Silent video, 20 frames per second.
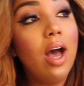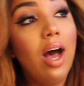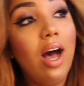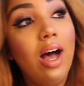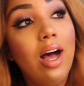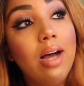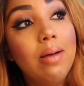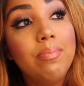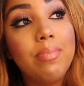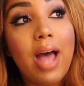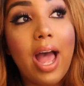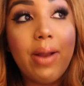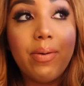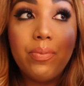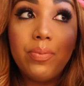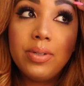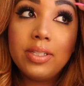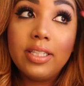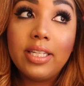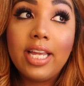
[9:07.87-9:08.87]
I
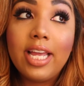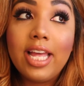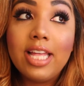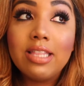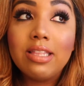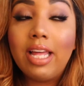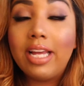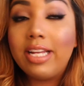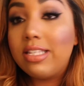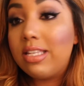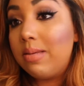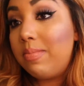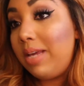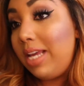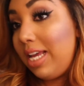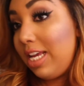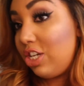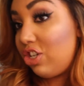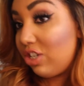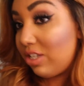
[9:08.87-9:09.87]
really, like, to
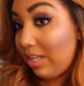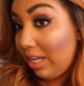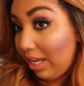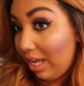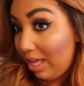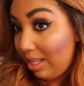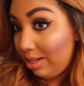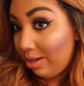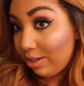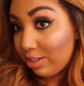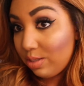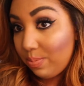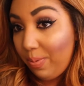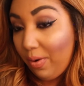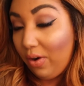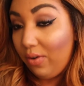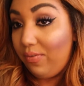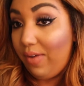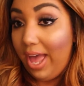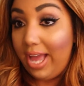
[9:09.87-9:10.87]
me, it just, like, it looks
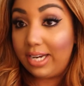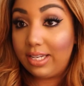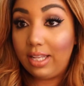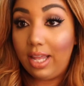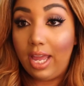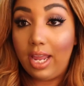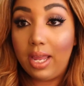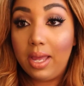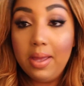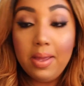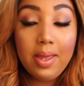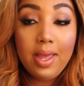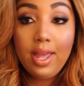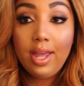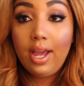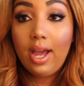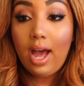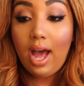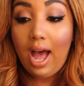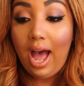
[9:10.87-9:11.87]
perfect. Like,
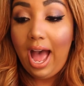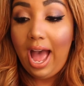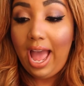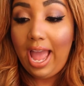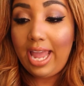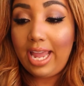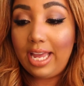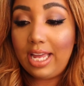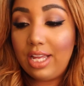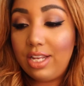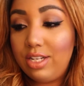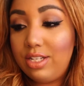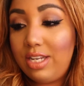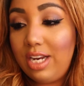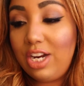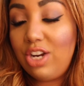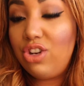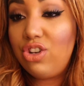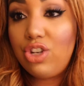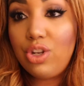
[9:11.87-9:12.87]
I
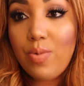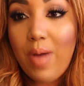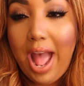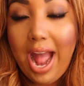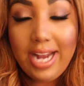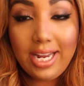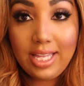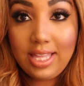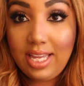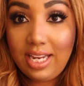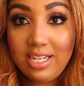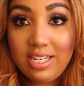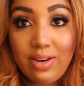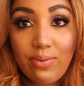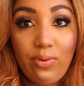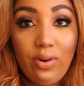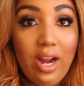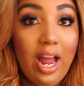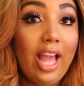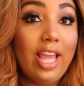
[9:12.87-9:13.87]
didn't do anything
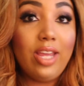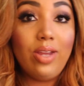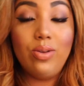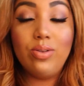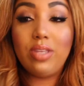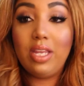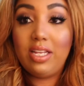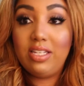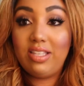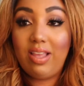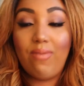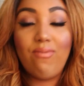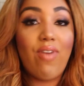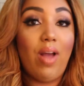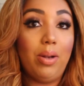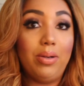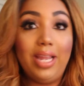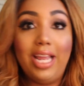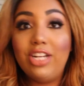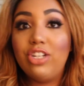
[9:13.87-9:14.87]
different. I used like same
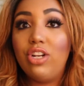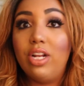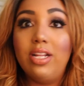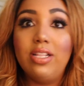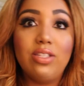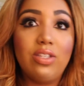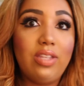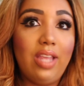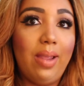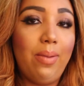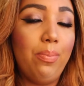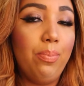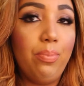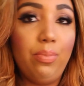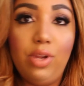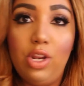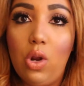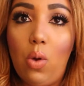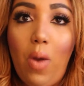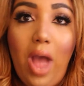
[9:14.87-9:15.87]
foundation, same,
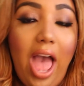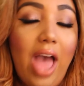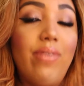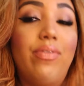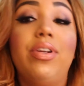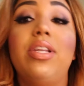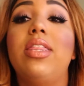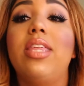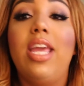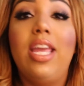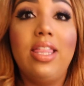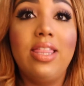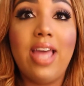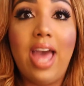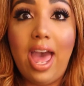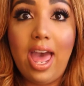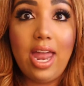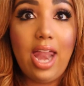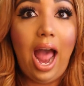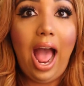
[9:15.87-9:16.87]
everything
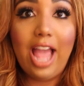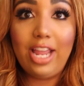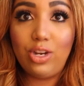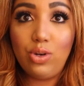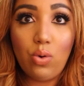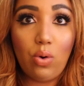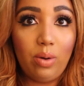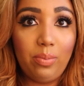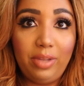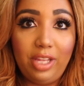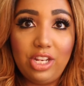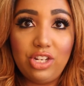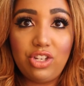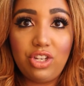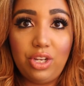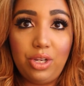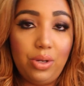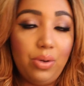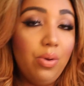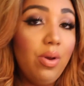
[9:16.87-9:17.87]
that I normally
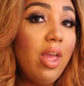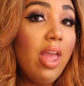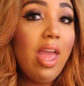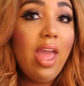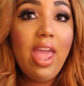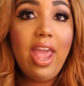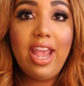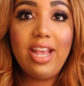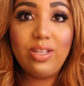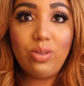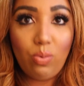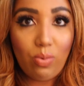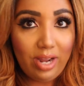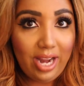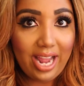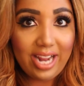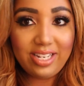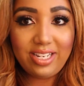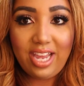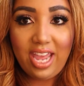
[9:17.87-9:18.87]
do is what
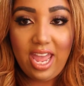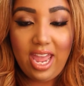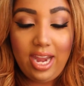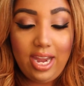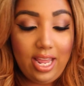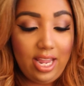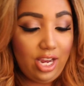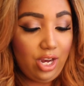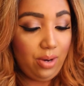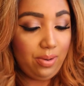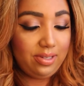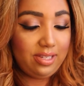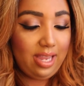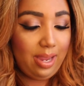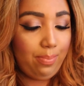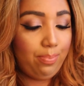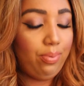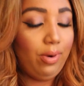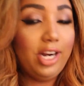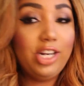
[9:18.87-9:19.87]
I did,
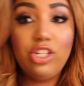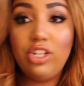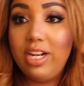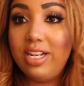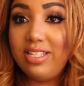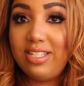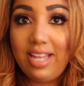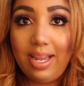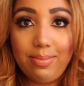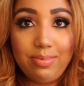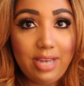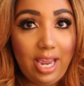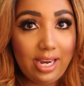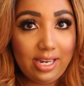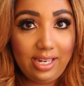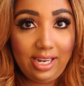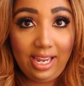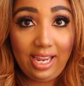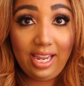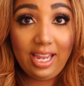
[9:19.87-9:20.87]
same brushes, same
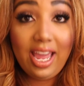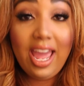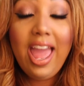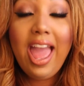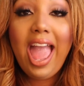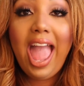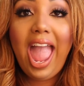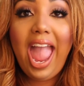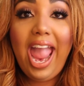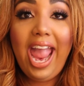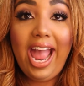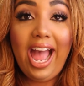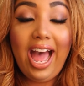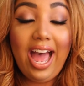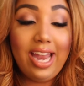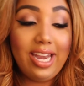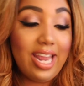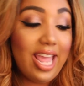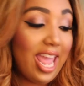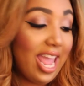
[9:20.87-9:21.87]
technique,
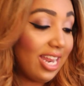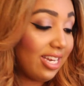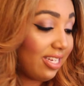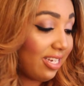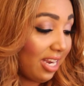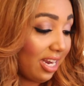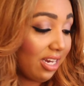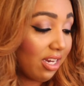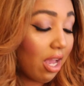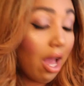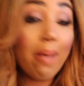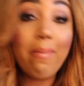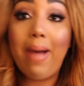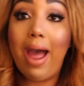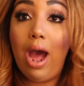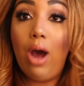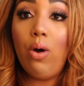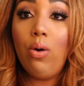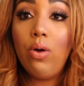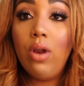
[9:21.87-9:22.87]
and it did come
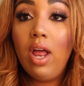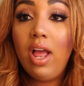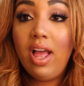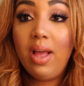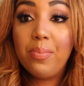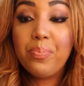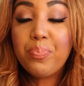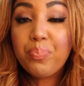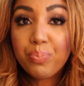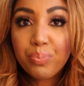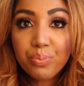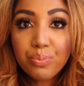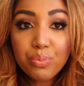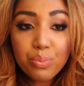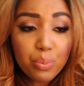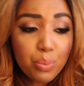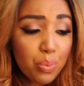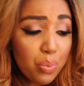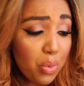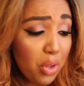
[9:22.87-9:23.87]
out,
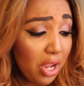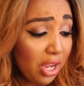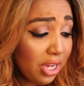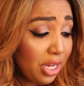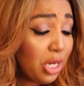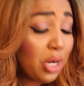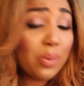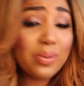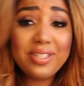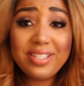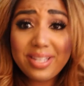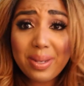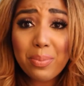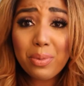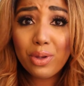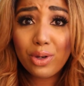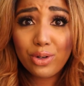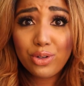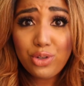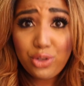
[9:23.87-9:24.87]

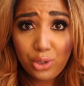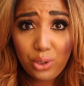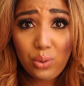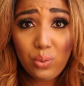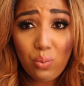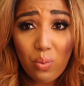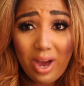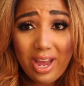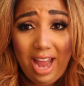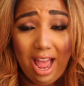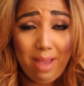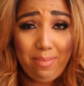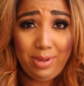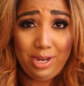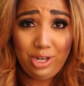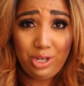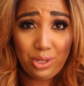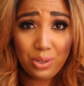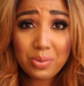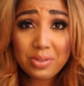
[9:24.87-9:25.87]
similar to what I've
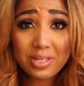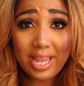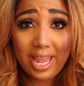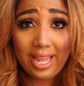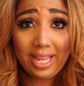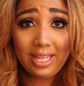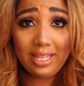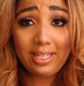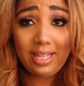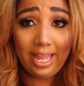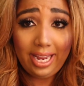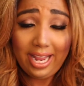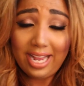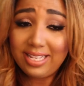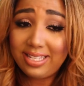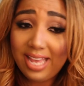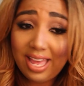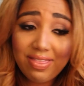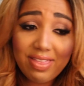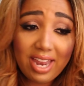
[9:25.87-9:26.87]
been using, like I
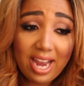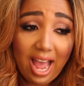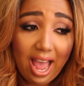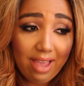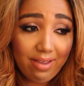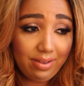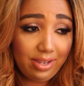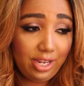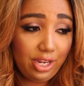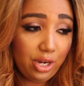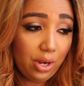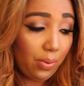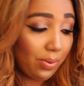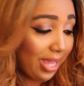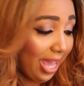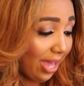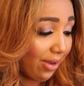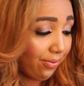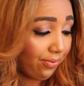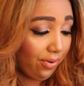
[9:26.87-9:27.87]
said, that I,
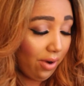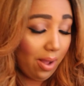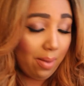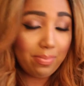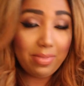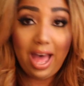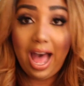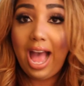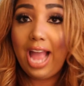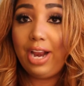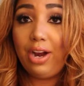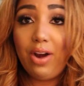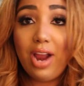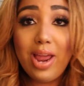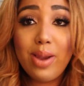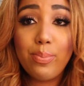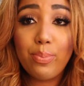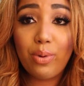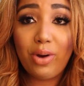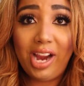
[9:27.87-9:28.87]
get from the higher
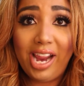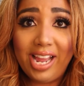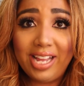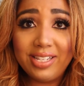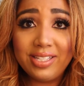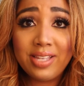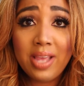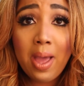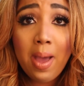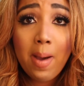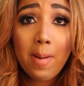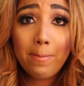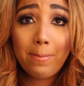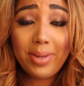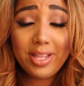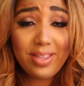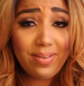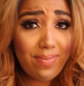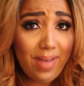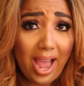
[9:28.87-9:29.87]
end brands.
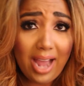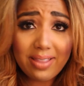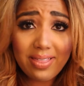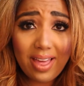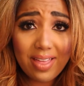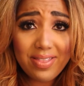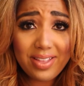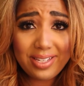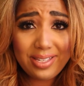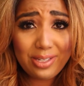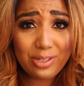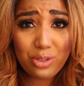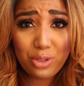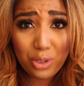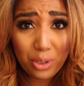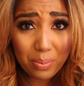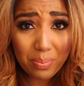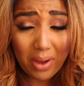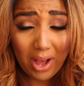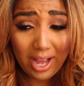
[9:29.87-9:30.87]
But the fact that this is
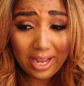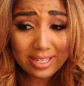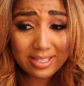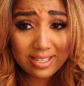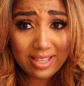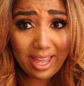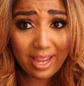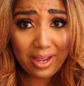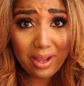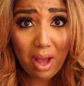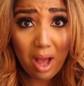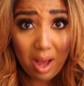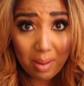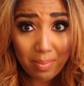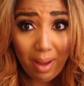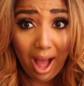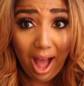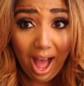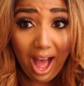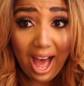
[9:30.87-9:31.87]
$2, like,
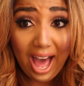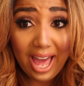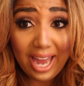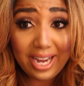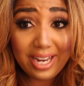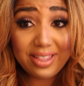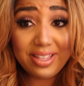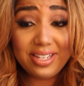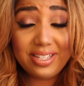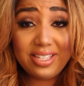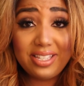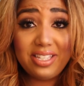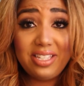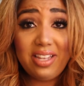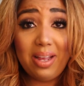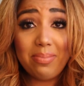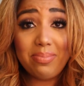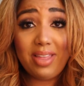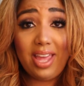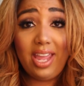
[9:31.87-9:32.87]
come on, this is
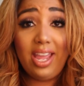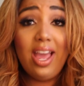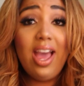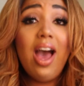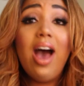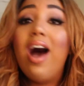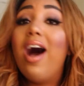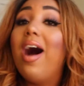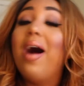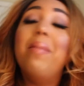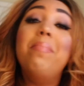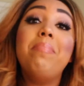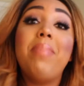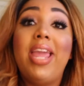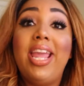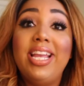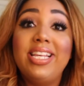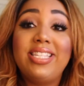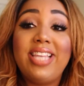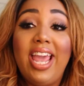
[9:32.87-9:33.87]
something
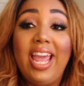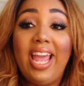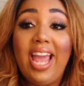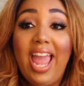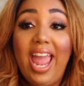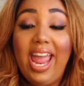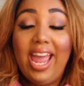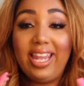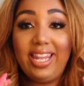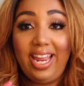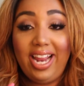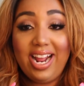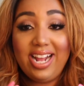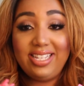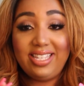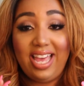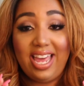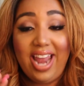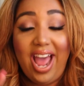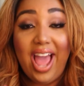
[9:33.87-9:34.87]
amazing. And like
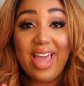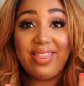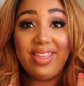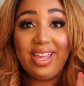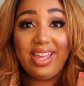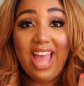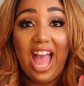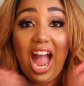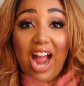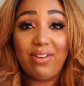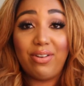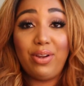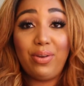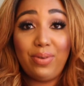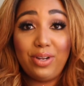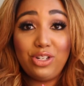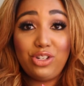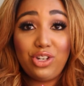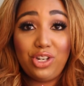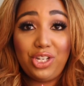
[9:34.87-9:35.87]
I said, I think
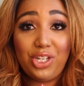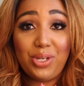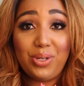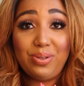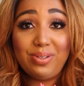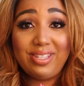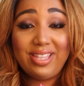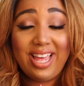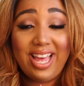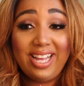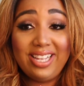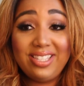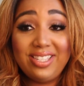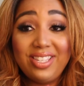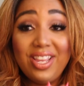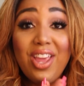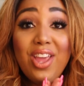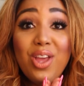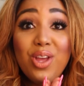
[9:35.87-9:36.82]
everyone should use this.